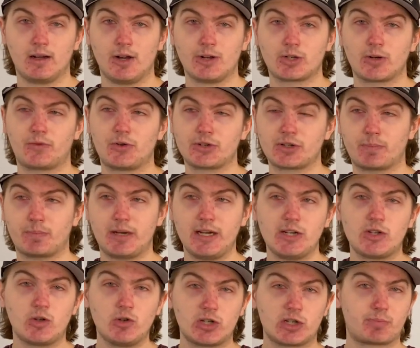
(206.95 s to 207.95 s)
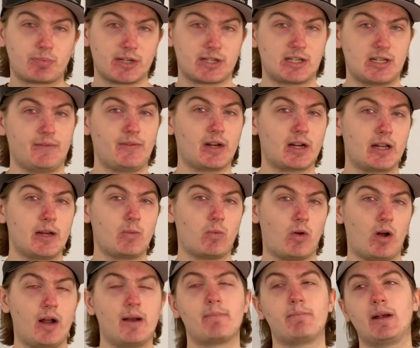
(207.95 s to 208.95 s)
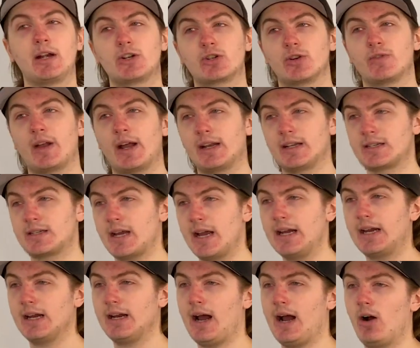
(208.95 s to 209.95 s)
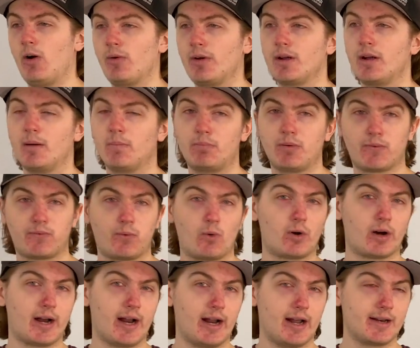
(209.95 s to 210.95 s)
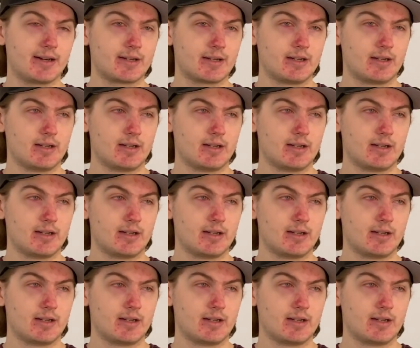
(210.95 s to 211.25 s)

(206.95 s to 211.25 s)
So if there's a piece you specifically want, make sure that is taken out beforehand.